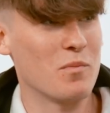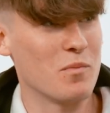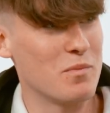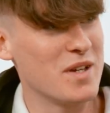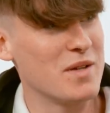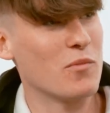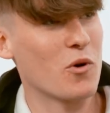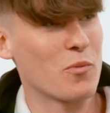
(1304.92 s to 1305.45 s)

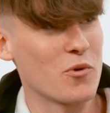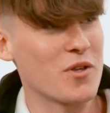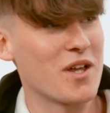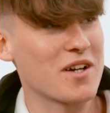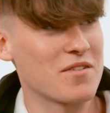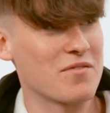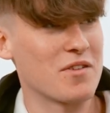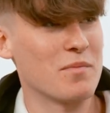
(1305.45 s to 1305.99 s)
be more
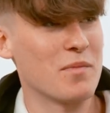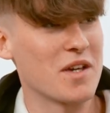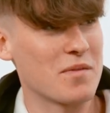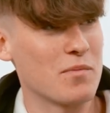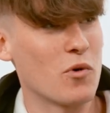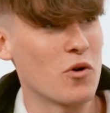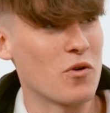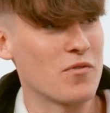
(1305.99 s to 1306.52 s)
productive and
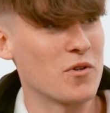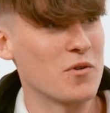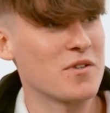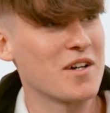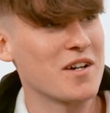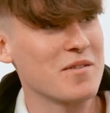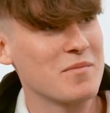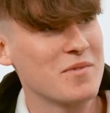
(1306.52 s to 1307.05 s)
make more of your
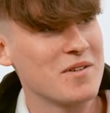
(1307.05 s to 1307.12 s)
time.